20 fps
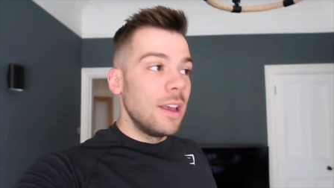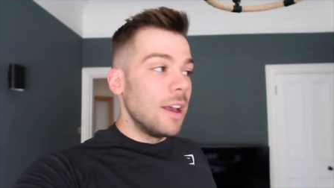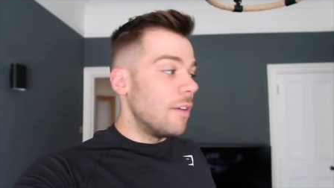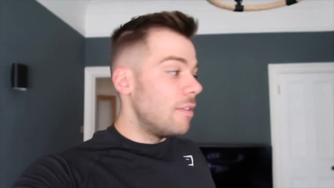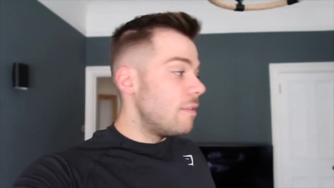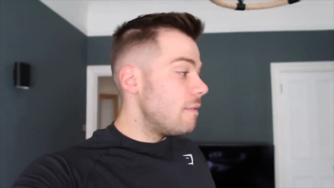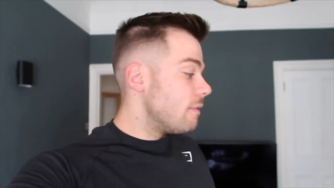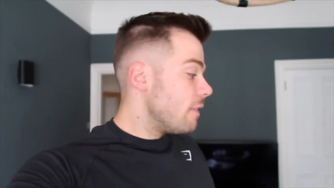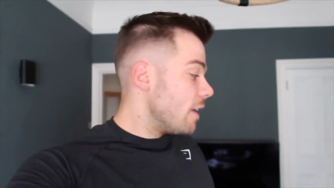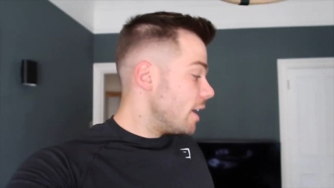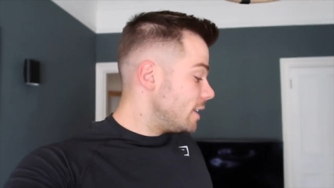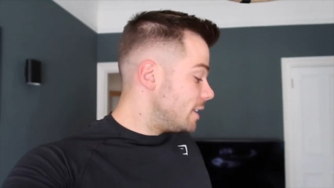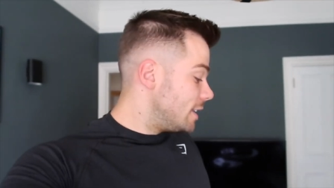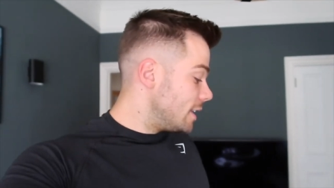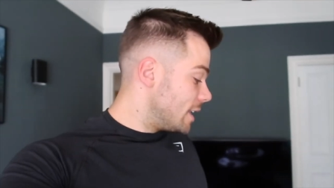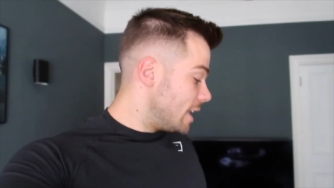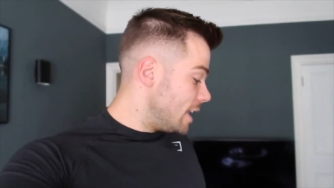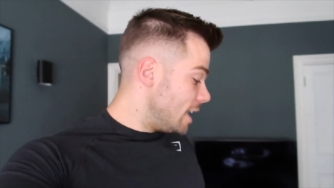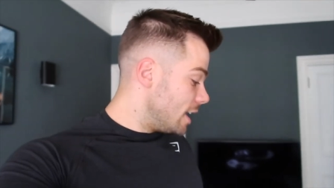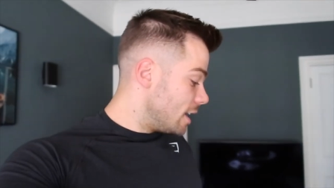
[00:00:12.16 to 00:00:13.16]
I've
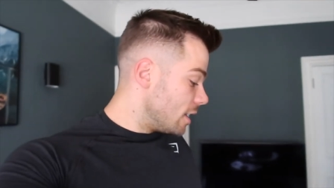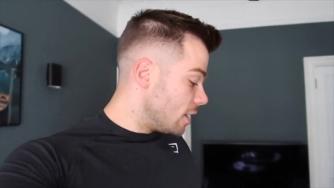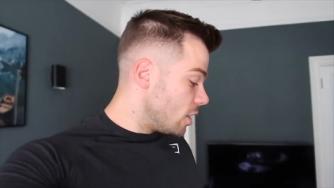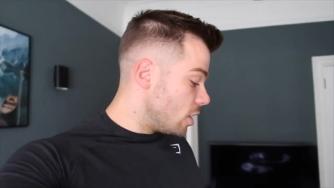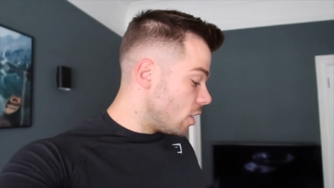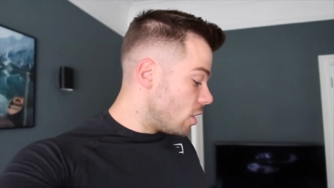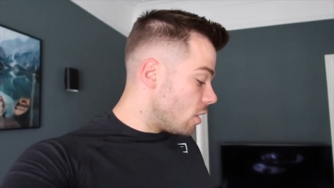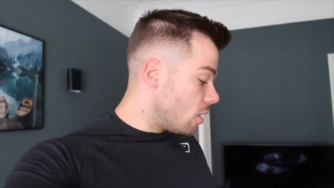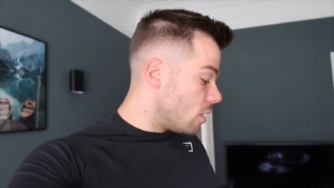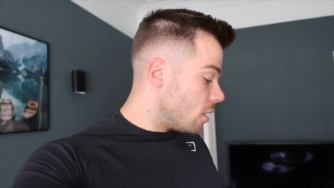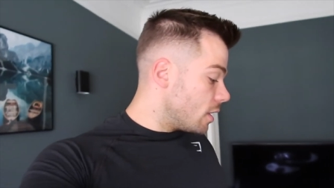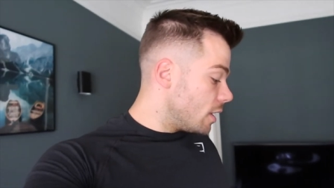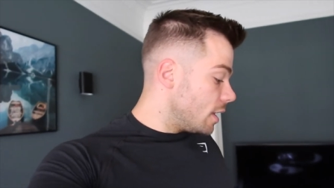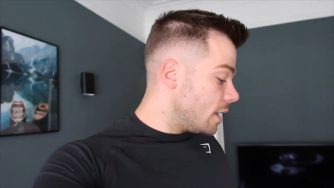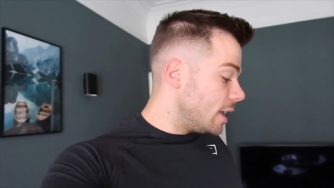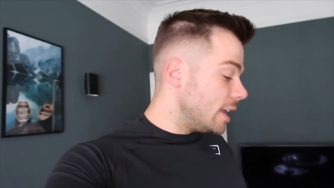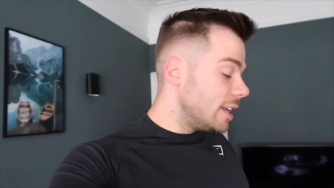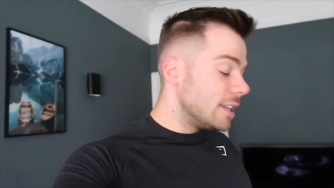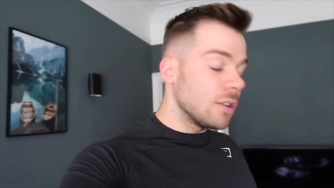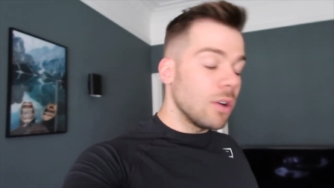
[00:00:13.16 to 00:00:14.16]
invited Keegan along.
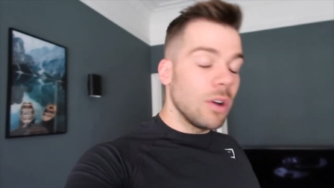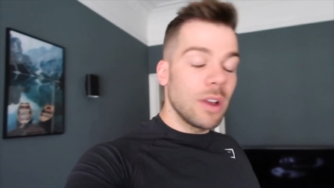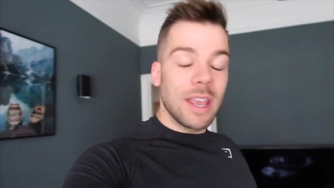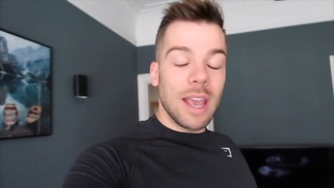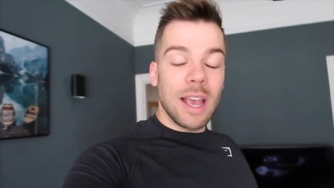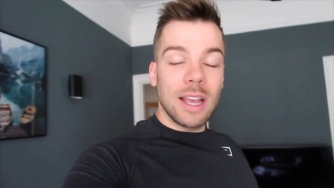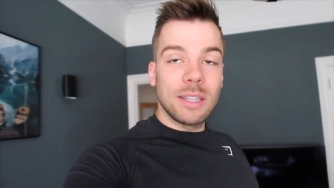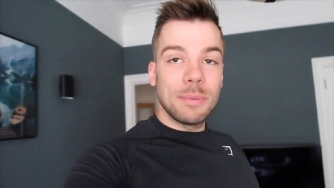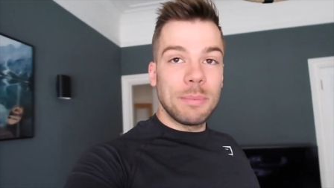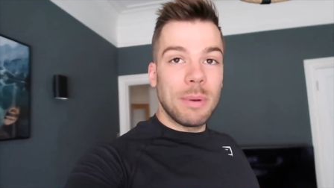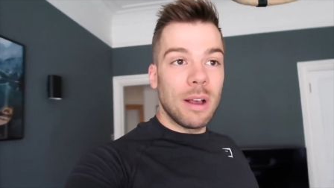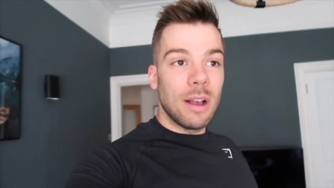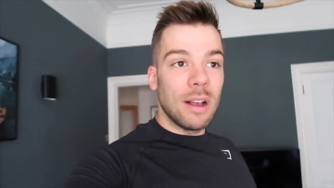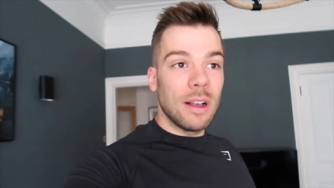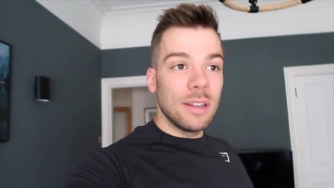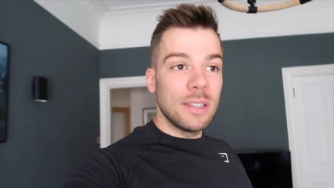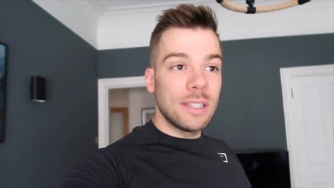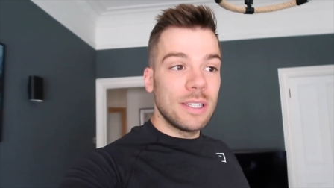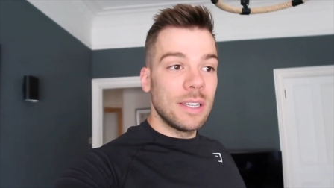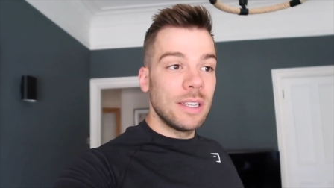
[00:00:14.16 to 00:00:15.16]
He's got a guest
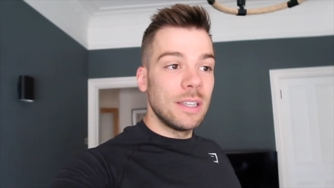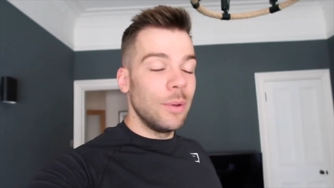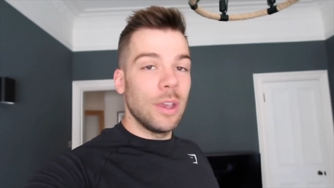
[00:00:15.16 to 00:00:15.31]
pass.